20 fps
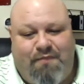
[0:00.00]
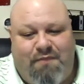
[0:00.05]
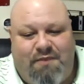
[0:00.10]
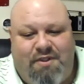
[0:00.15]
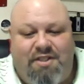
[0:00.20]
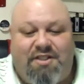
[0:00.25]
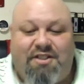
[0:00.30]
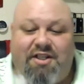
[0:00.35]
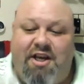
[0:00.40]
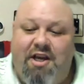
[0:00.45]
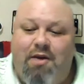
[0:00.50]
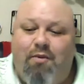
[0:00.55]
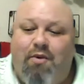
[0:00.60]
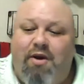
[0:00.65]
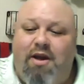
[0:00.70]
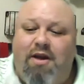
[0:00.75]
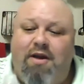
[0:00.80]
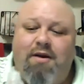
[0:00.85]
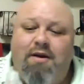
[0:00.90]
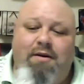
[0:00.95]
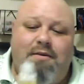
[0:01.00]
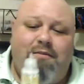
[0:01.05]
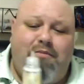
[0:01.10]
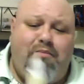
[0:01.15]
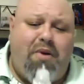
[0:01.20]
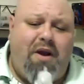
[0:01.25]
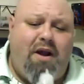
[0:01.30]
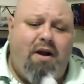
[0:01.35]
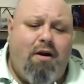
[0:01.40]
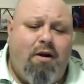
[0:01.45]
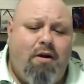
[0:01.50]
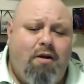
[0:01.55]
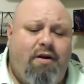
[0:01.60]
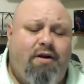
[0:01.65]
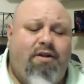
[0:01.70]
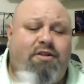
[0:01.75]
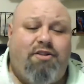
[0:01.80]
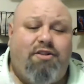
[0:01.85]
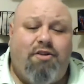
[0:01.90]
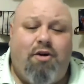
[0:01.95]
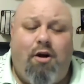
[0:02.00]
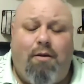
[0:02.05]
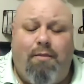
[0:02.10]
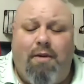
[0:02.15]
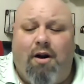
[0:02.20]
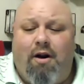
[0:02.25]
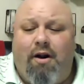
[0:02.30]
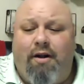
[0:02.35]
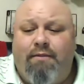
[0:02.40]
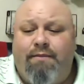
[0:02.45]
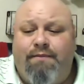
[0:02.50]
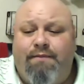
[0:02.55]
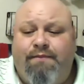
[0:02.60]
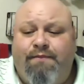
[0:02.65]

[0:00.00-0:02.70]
It's kiwi, pear, and strawberry.